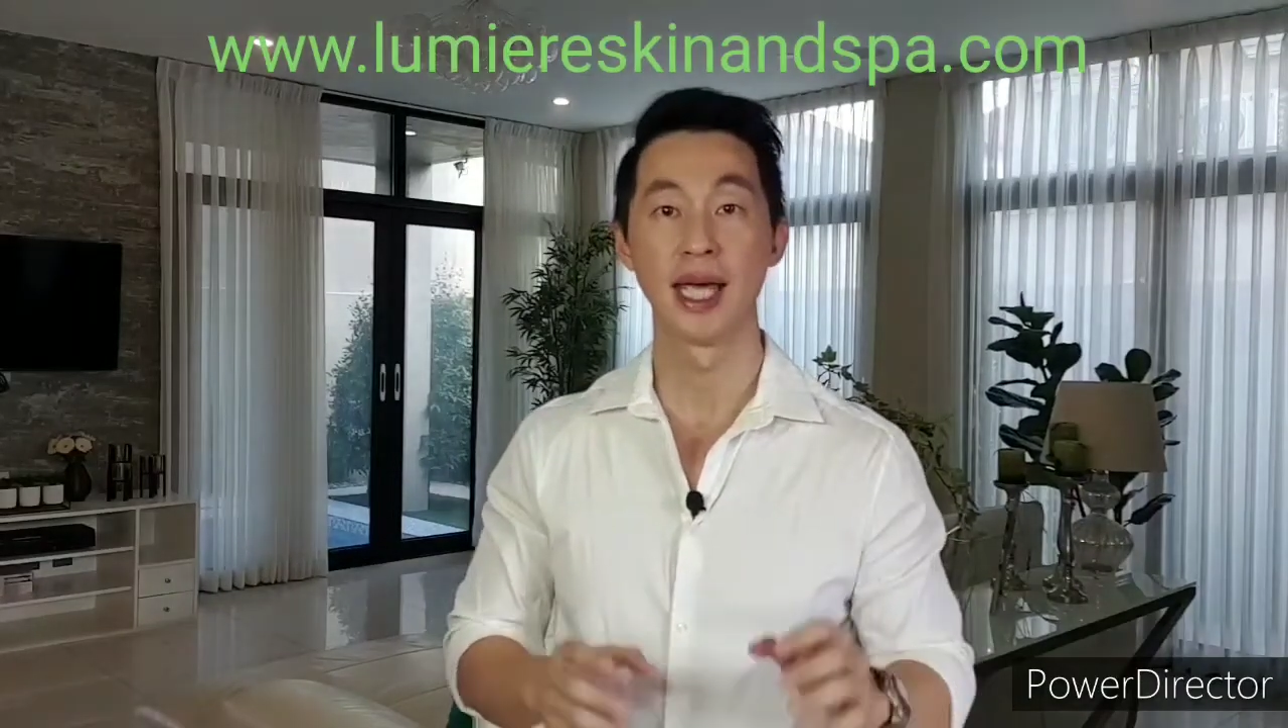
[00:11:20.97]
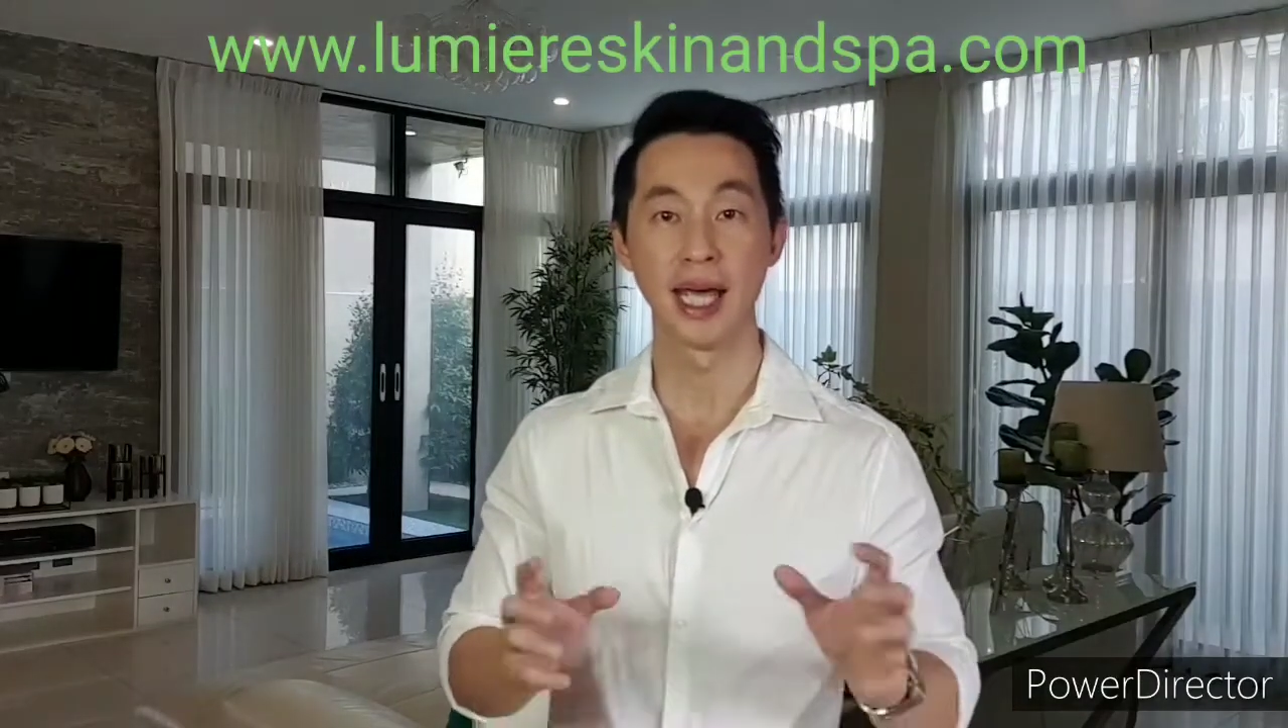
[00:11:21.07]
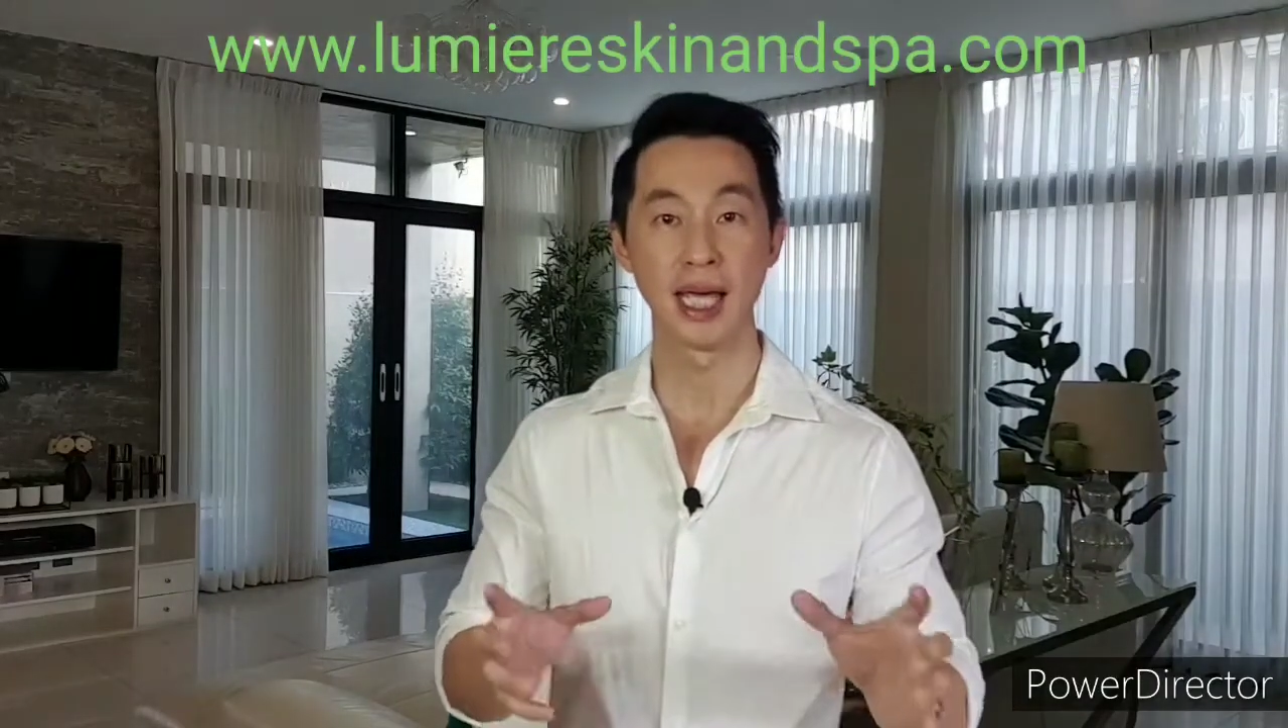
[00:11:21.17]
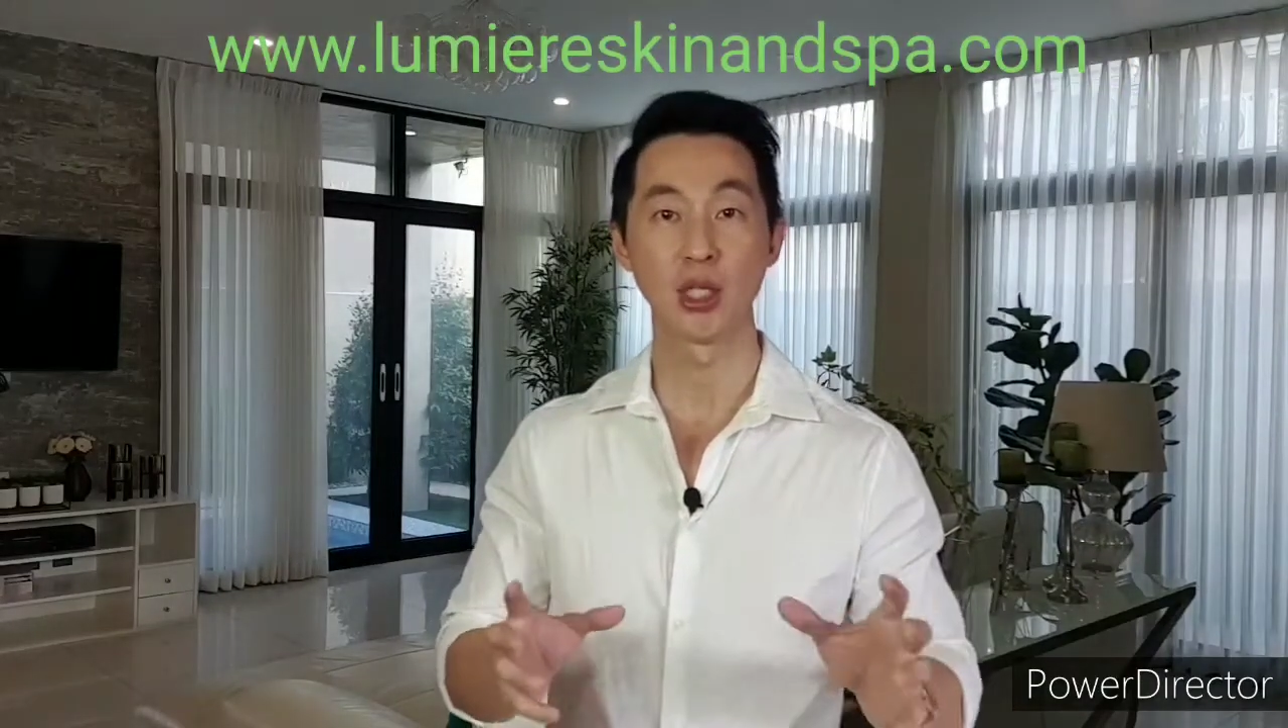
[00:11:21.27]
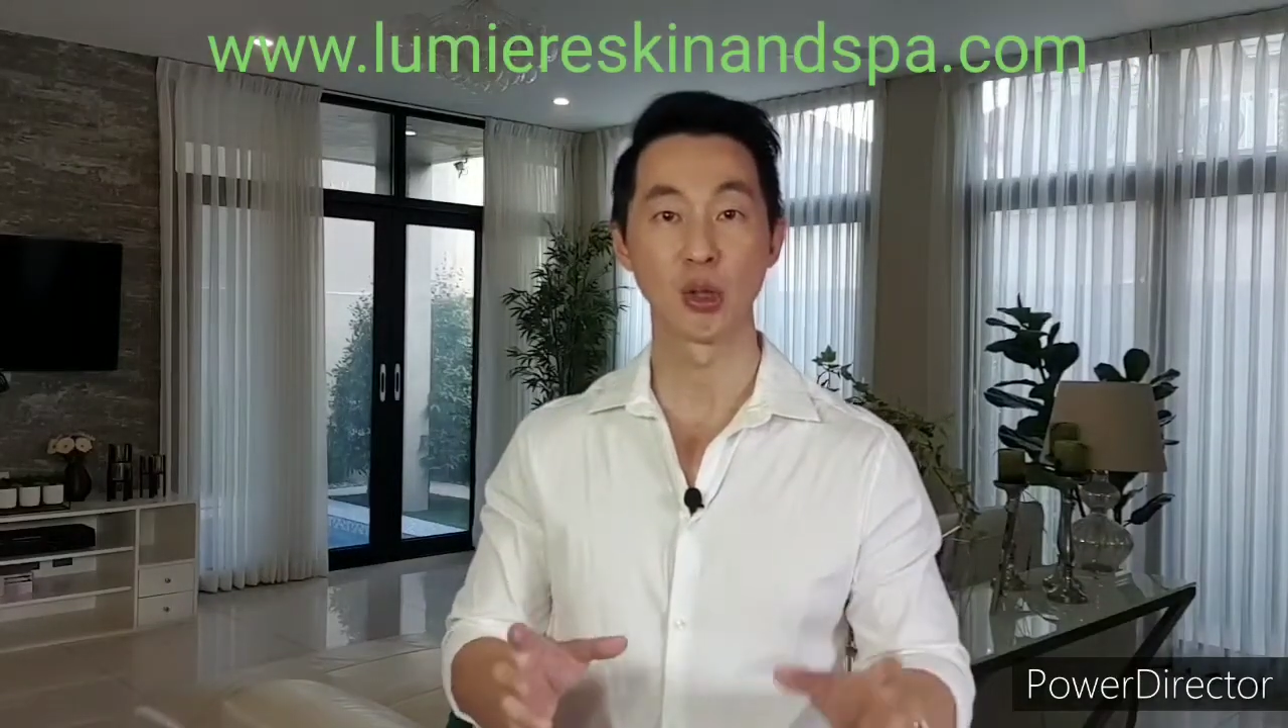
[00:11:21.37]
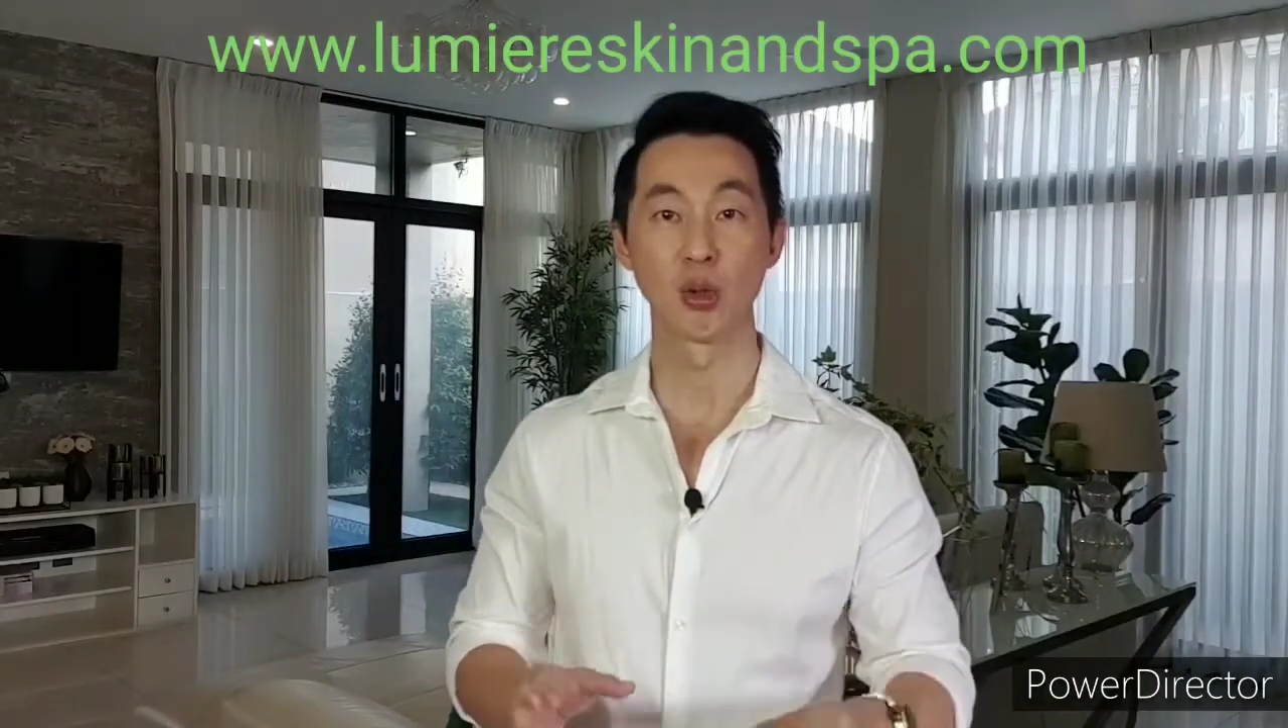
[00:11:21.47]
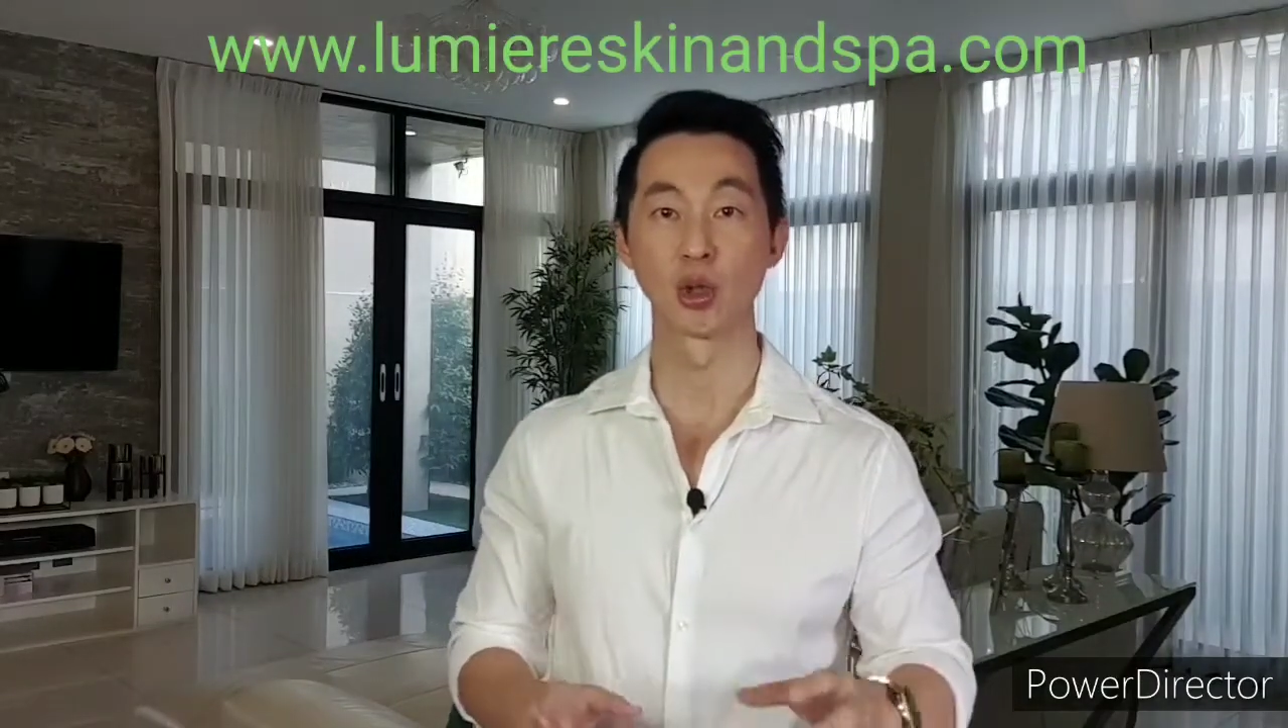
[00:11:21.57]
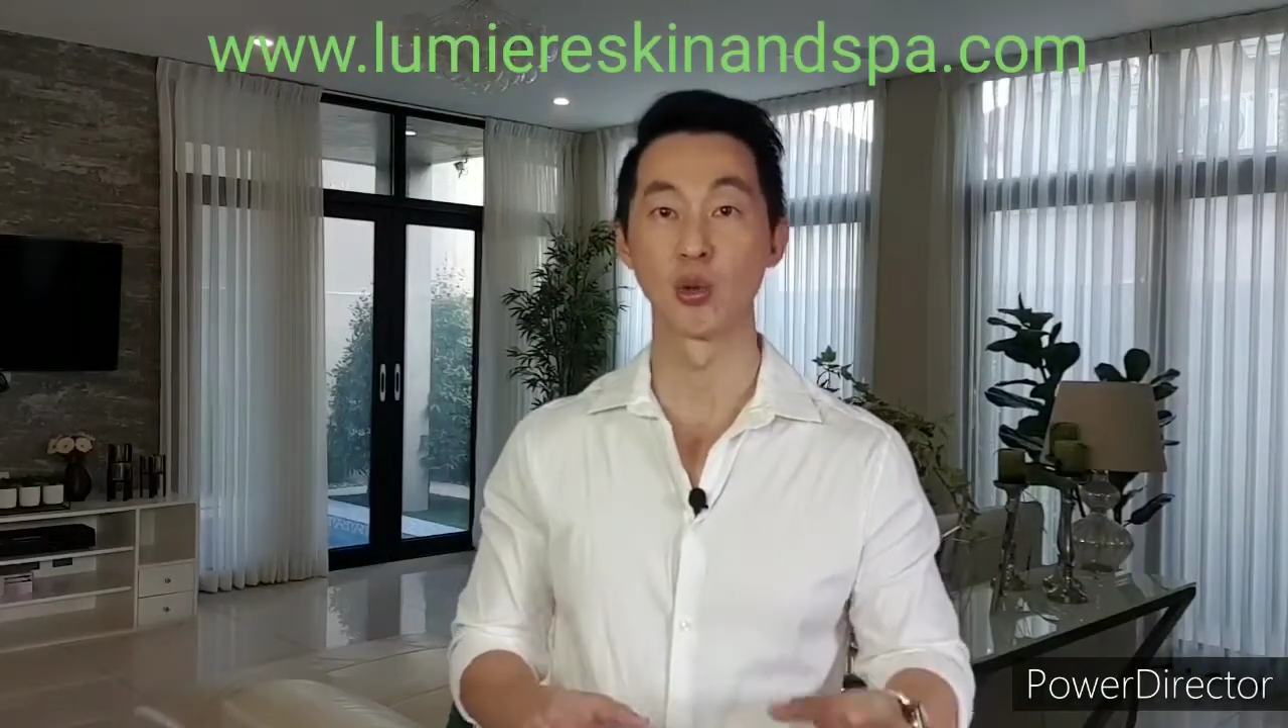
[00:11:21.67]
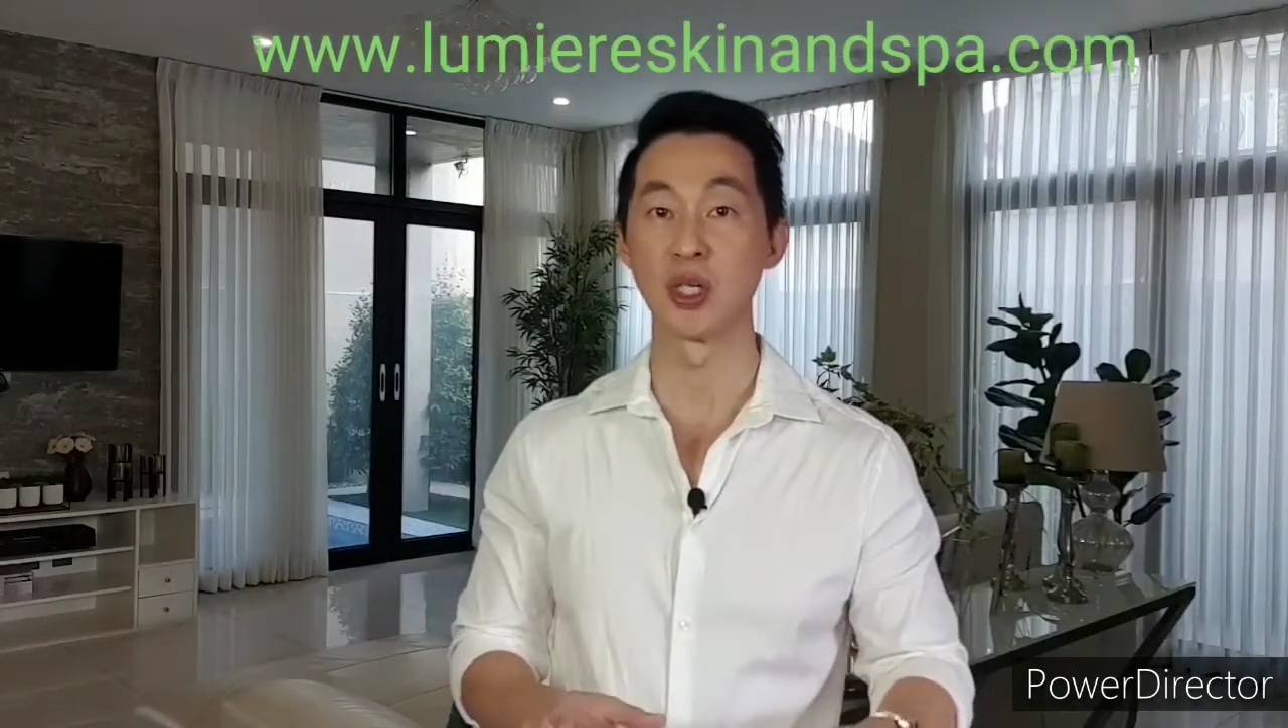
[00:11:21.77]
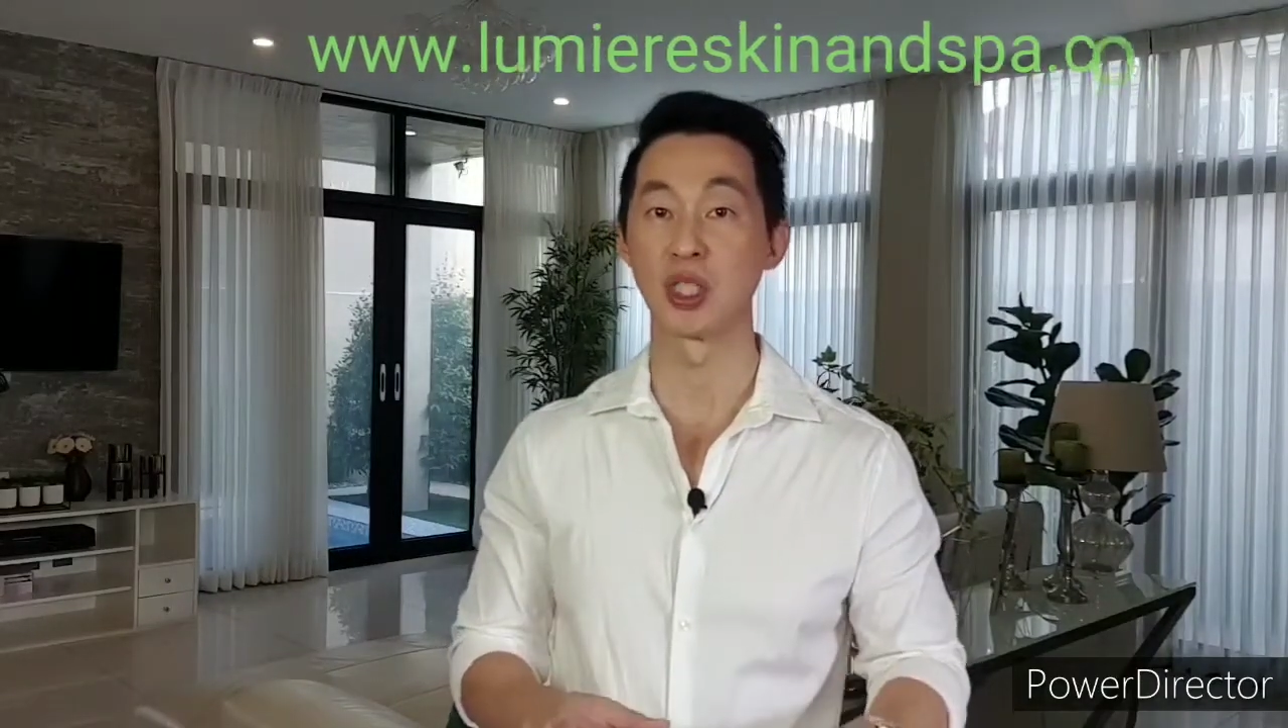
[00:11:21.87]
and you can
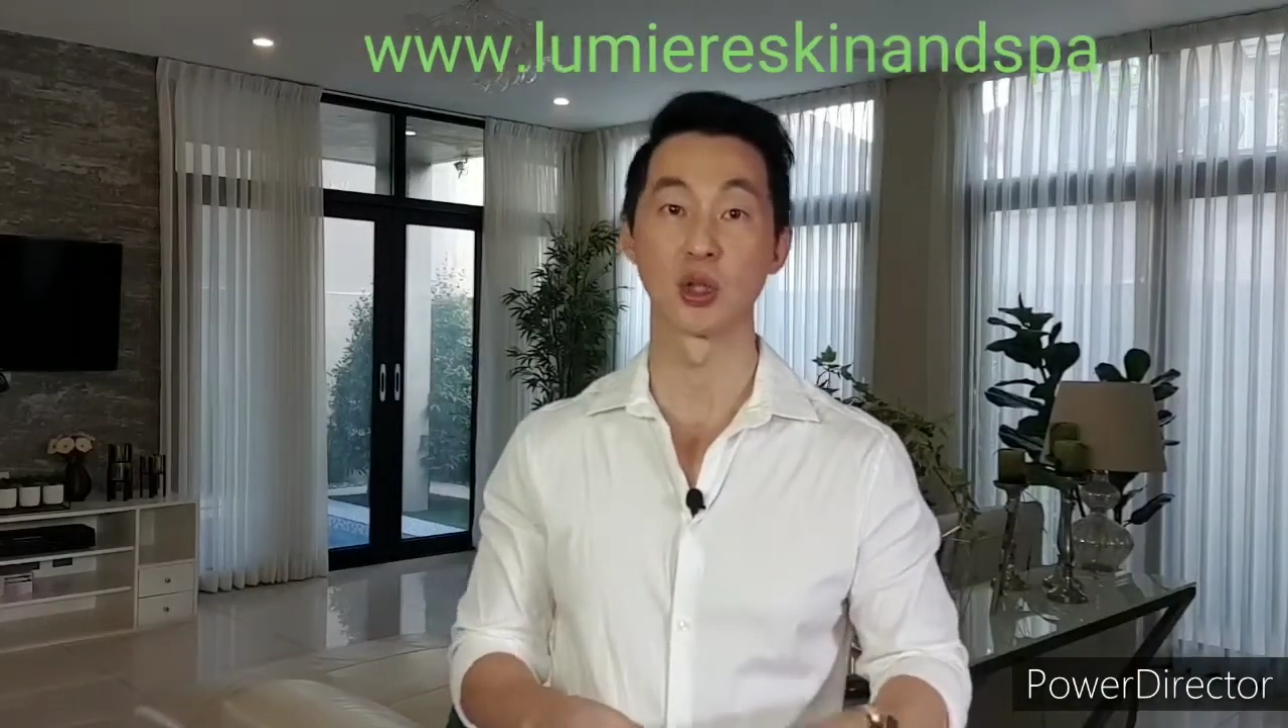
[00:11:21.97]
also reach